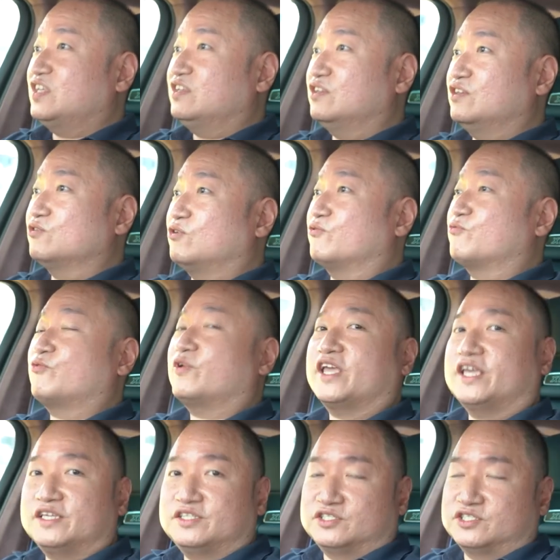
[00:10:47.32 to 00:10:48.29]
your
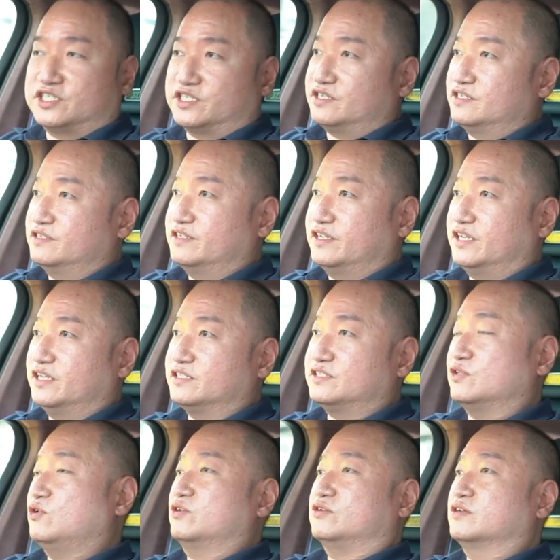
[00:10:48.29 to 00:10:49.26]
range
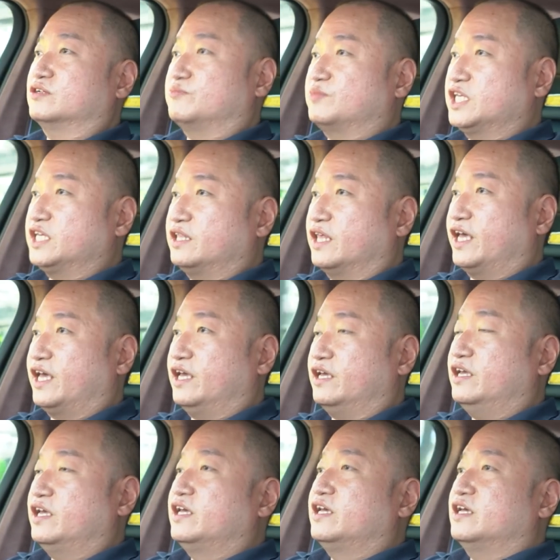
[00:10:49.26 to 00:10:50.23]
is not going to be
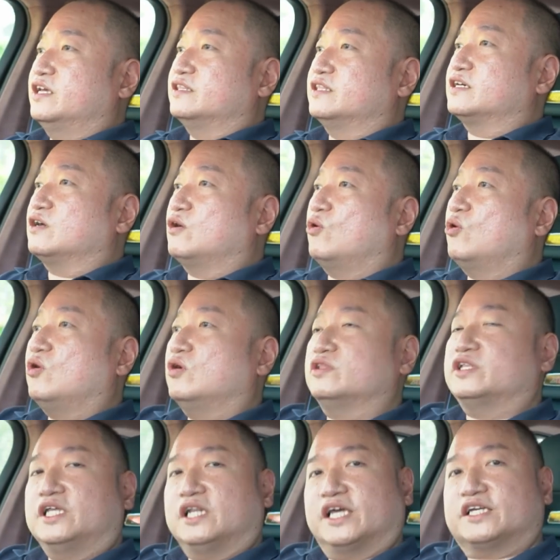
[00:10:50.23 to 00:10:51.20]
there. The
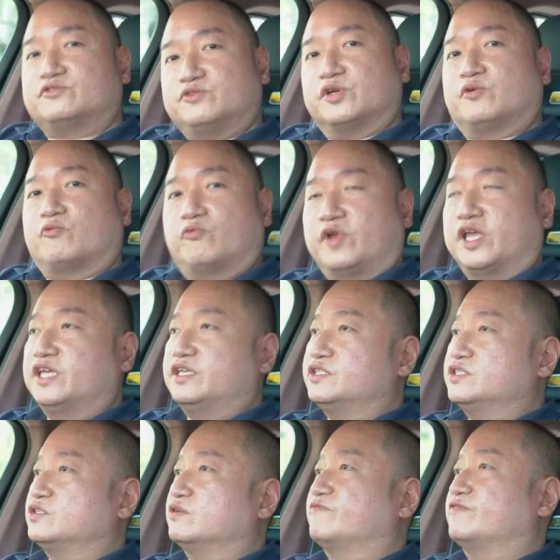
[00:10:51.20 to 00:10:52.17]
all-electric
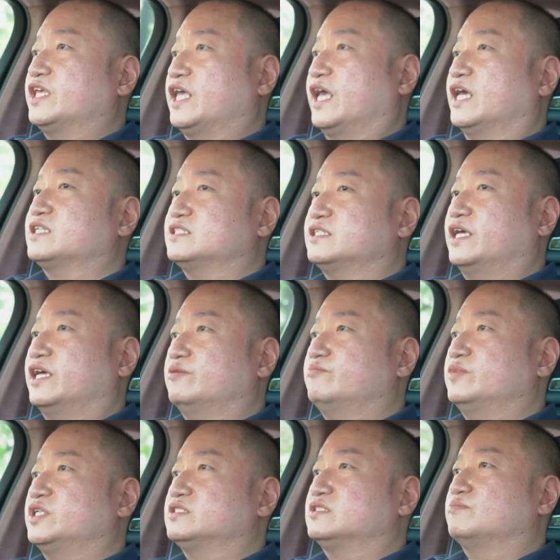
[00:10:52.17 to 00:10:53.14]
range of the
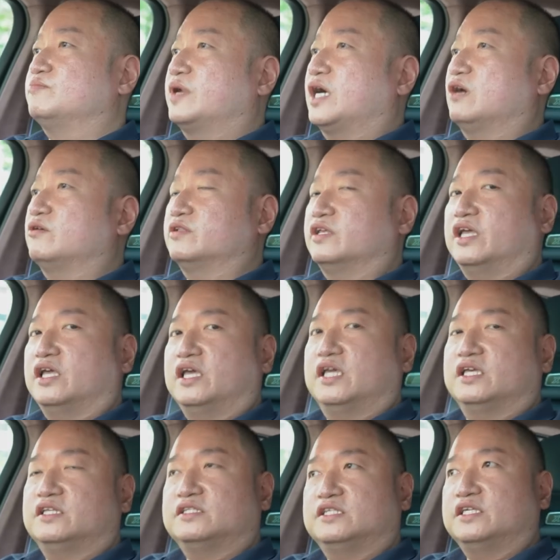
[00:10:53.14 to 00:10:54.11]
XM is about
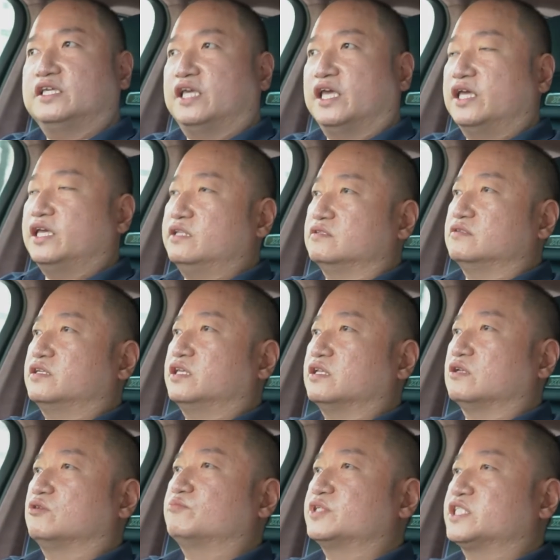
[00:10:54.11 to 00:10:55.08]
88
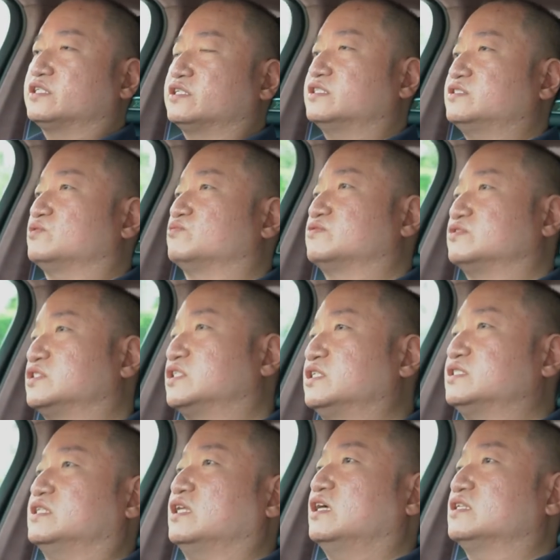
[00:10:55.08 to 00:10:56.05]
kilometers, so
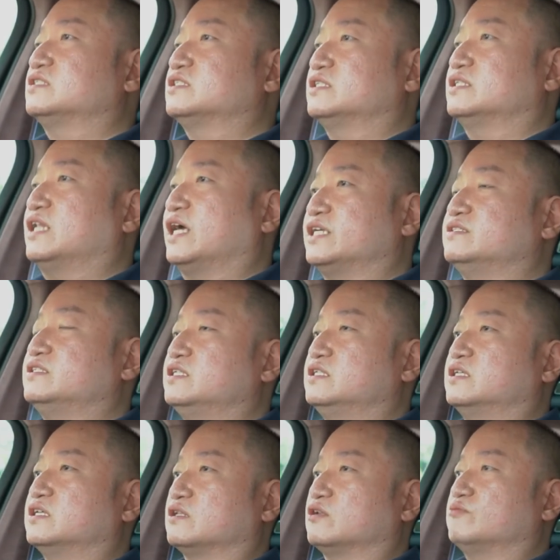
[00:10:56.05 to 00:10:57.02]
just under
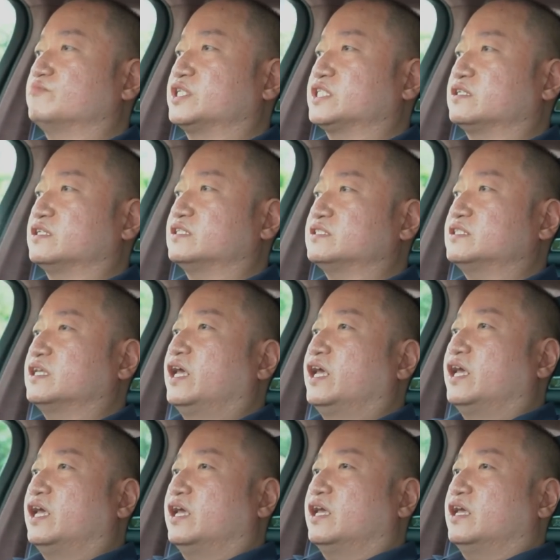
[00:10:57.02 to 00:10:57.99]
90 kilometers.
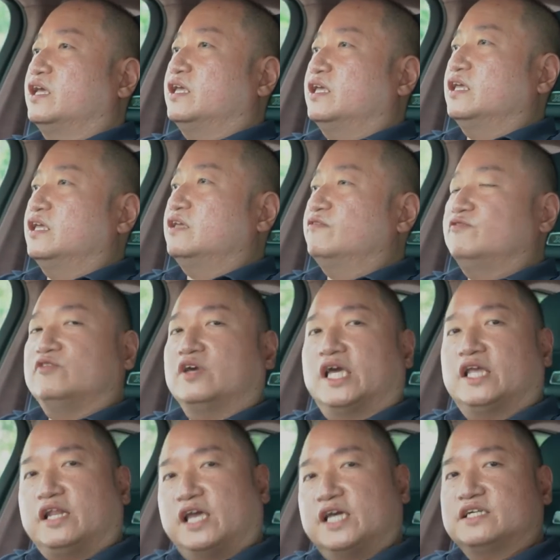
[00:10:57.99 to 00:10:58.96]
If you
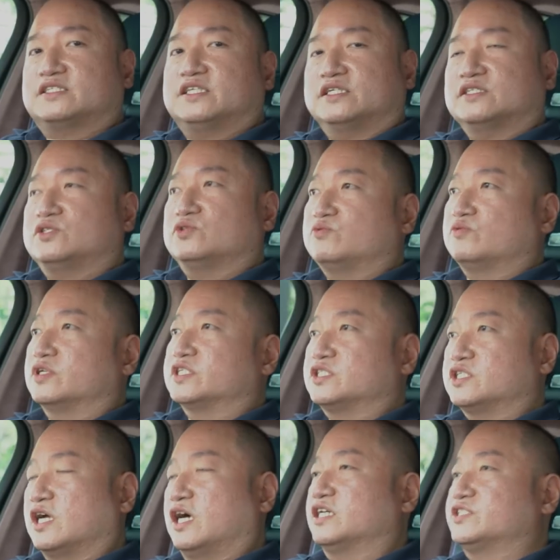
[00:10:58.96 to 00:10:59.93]
had access to a
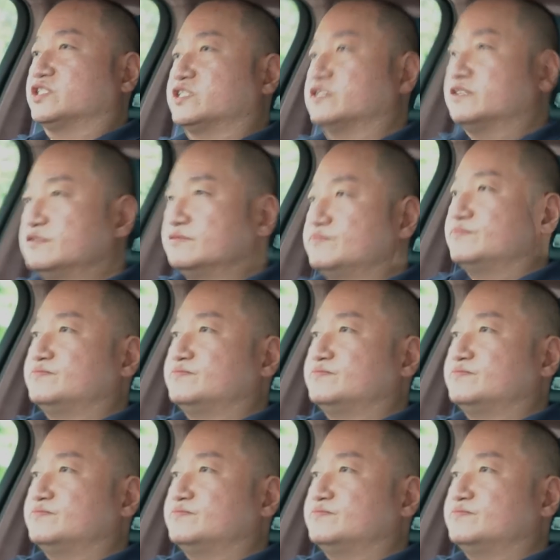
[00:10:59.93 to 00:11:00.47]
charger,